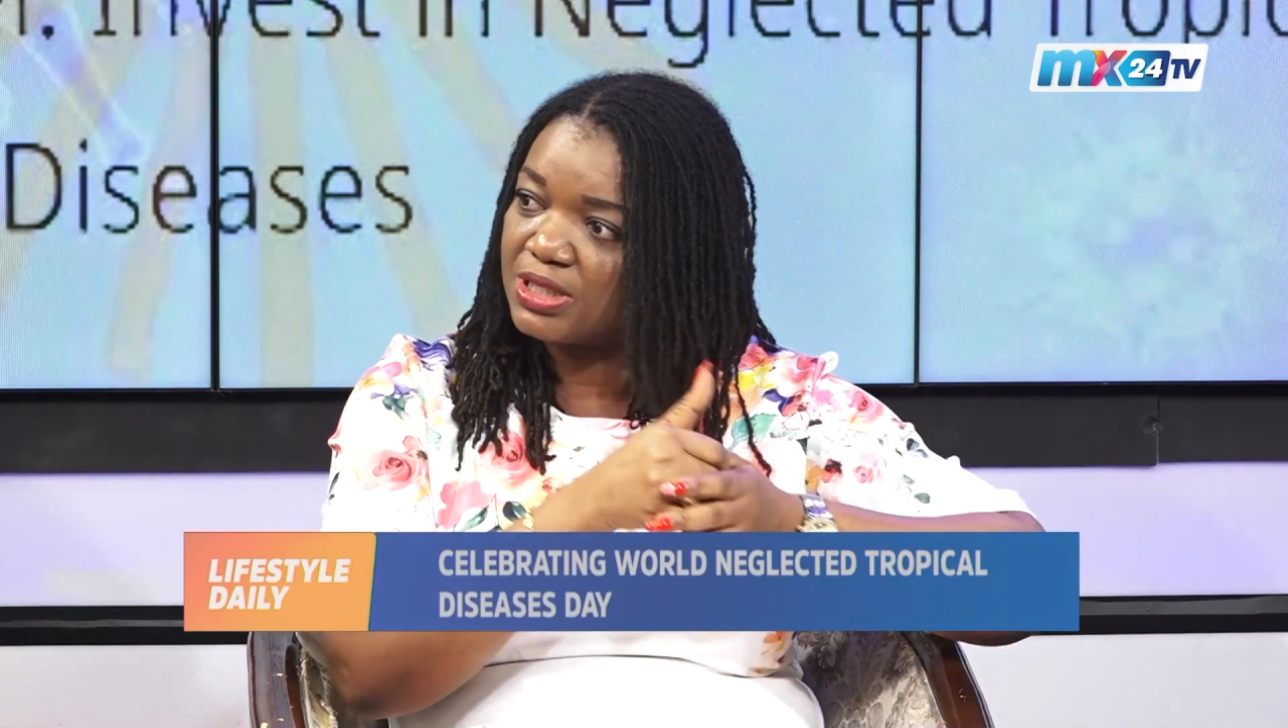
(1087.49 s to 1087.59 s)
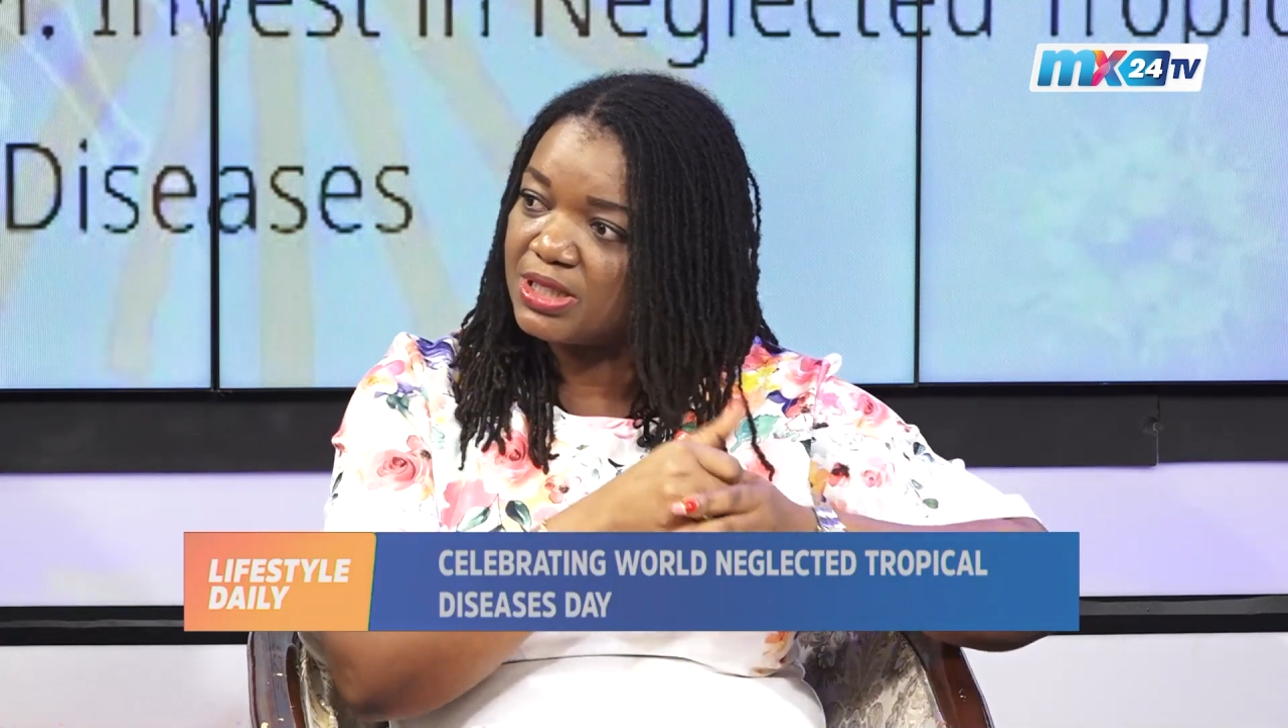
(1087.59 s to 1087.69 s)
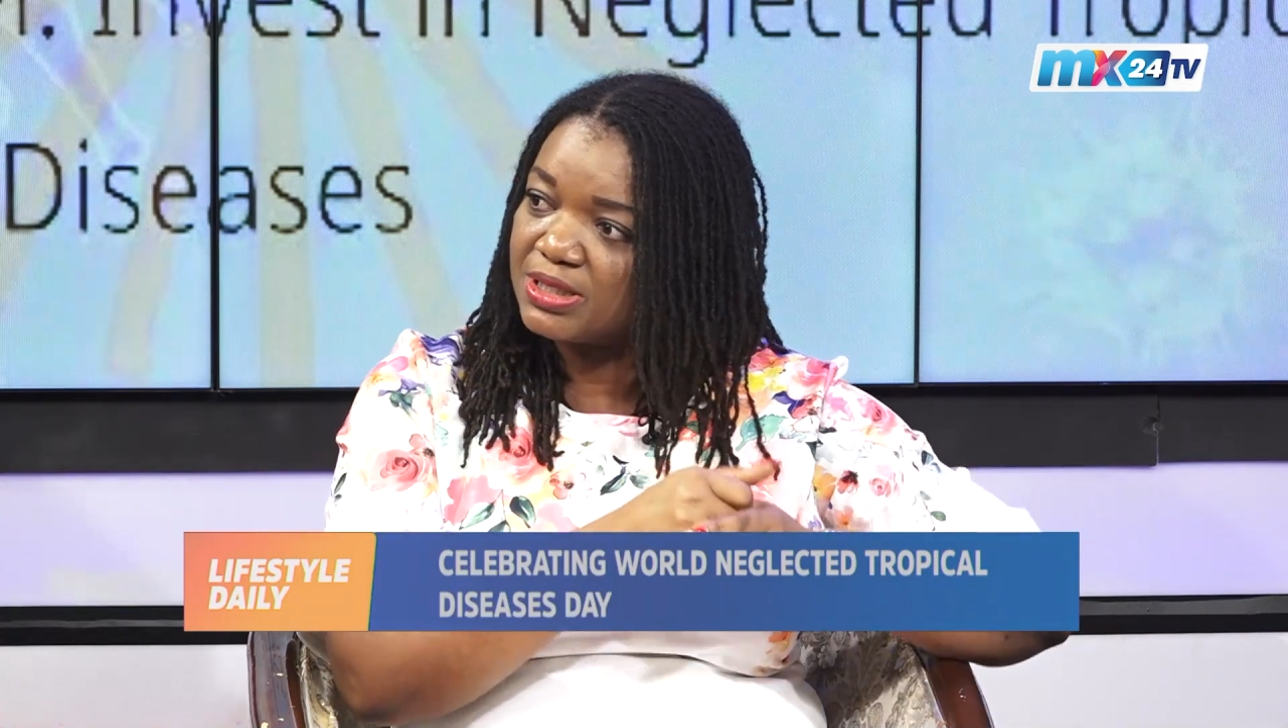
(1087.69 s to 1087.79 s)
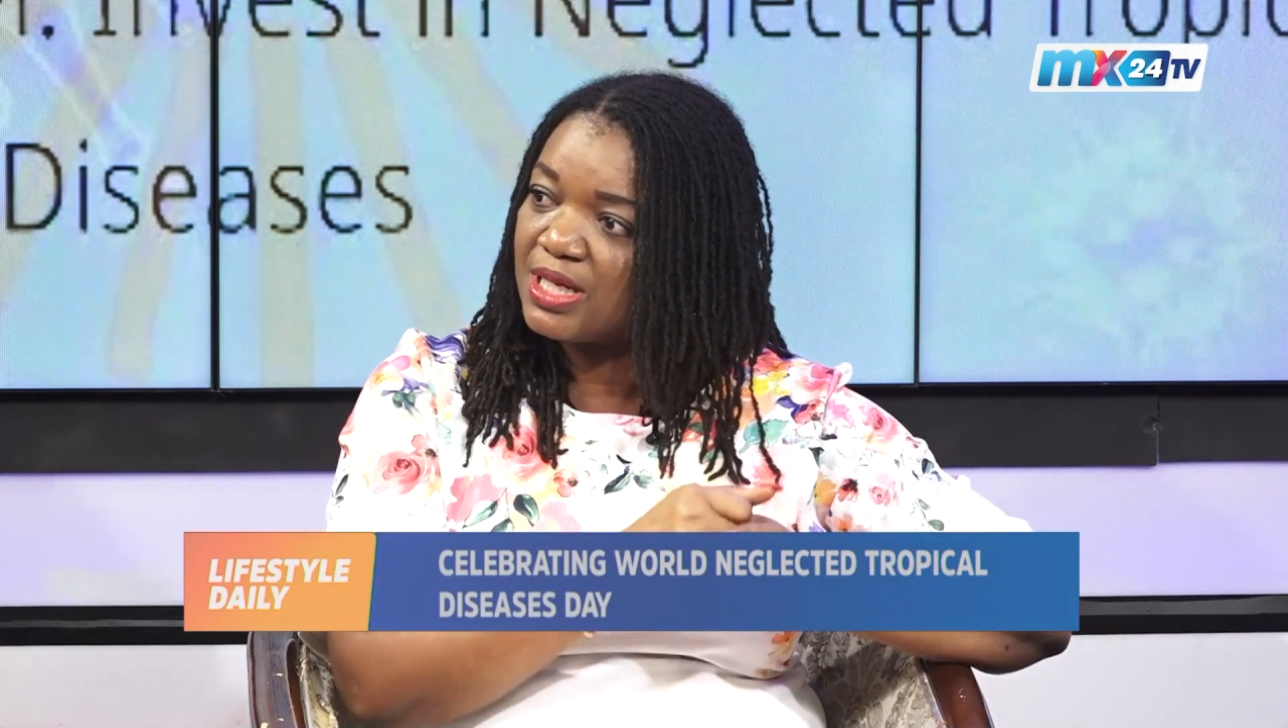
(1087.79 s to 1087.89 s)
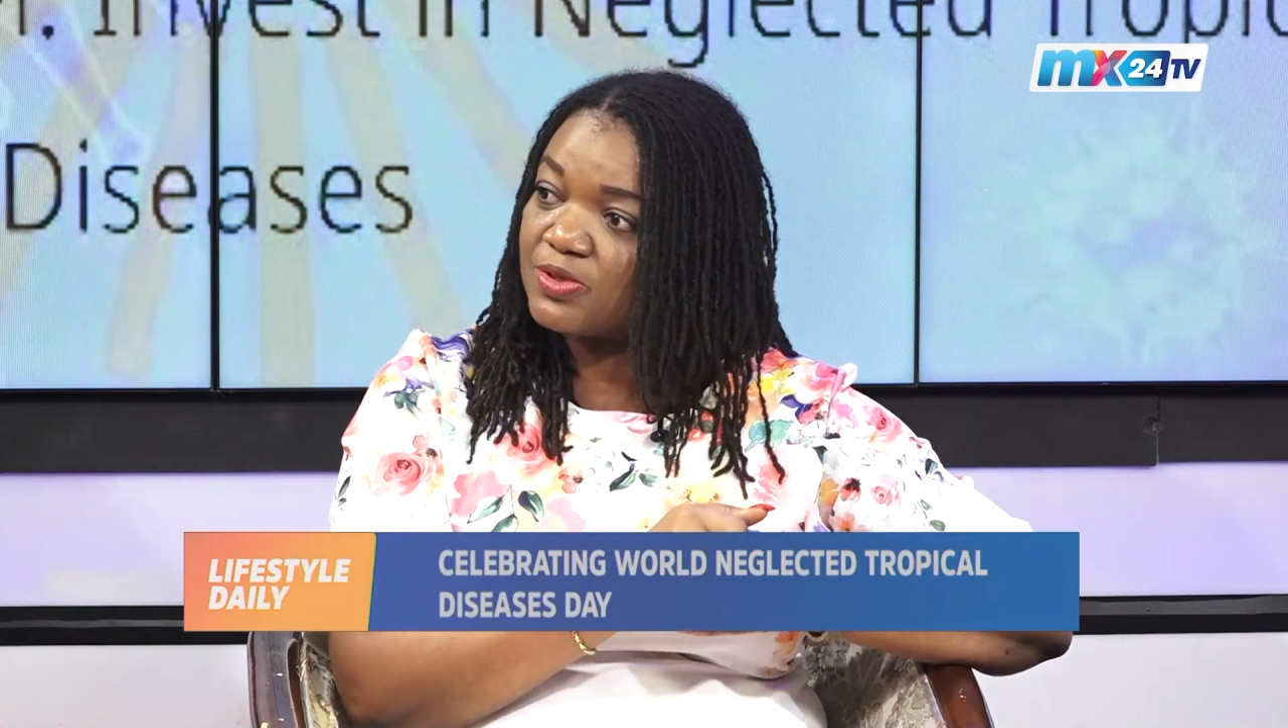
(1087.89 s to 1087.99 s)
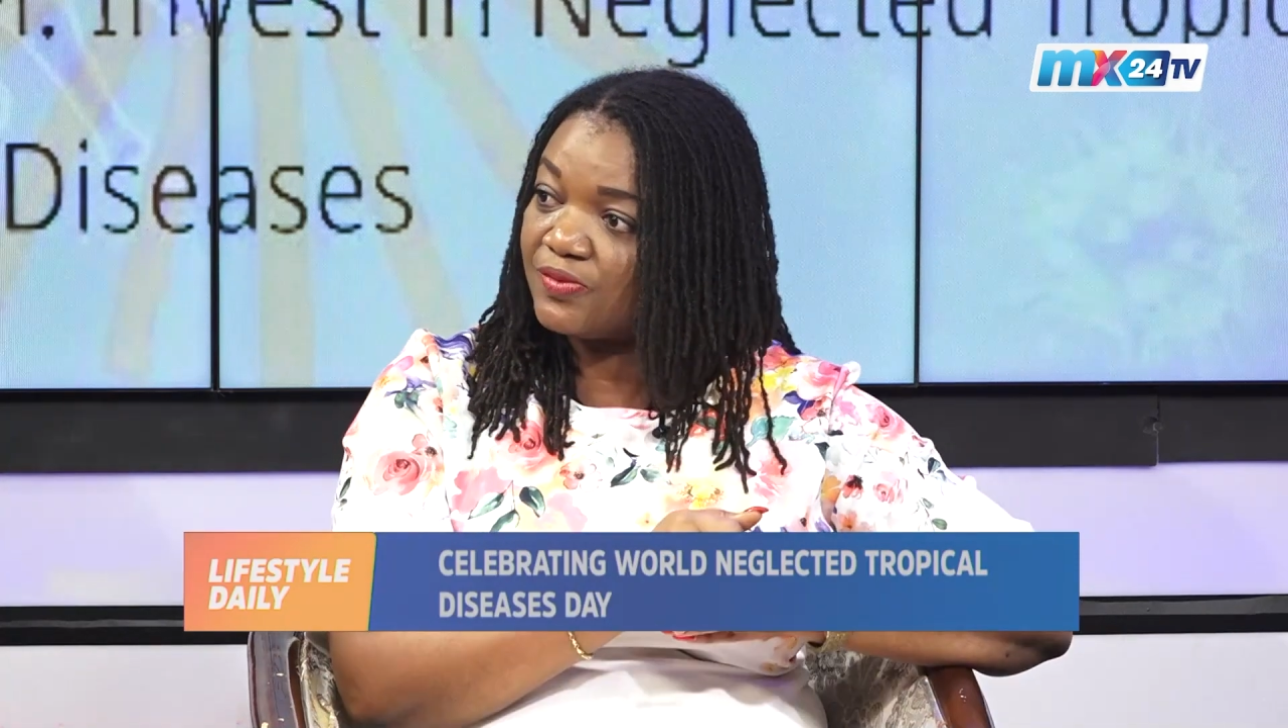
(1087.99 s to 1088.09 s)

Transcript: in terms of